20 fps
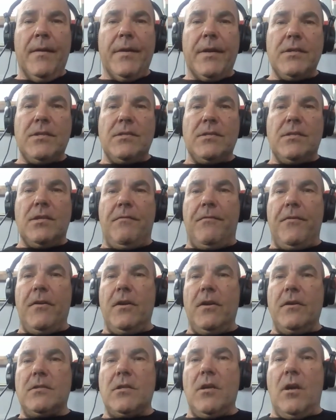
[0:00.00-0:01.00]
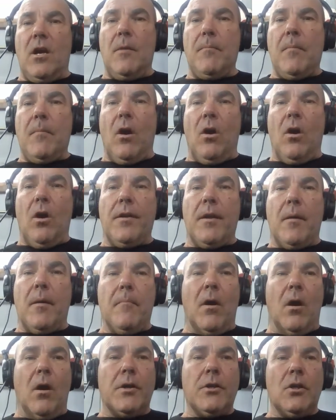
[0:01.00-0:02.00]
This is the first time on
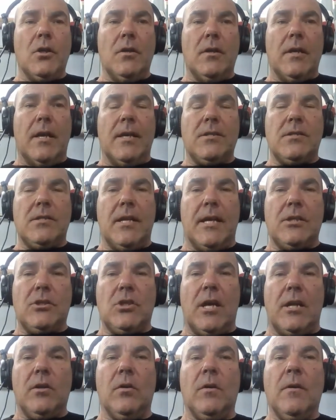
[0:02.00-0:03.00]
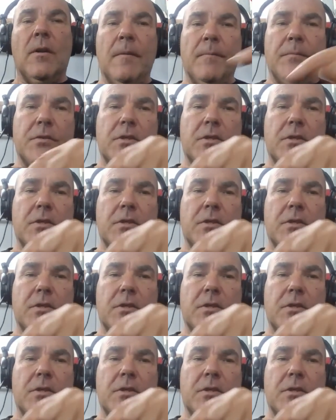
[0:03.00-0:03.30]
my internet channel.